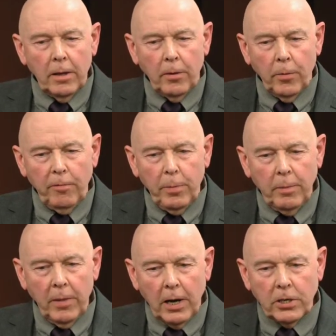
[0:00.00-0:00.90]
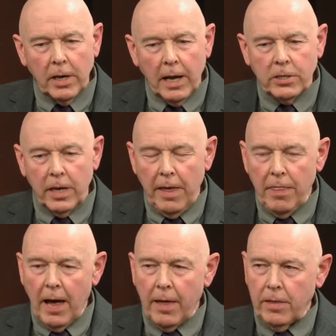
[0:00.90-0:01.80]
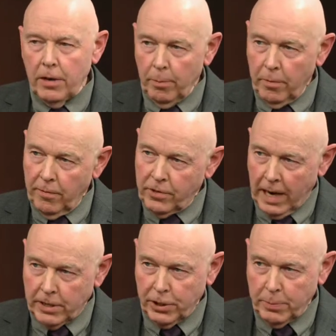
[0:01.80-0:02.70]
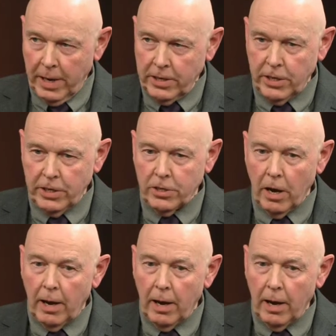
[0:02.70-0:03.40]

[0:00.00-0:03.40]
we've been marginalised in that the number of taxi spaces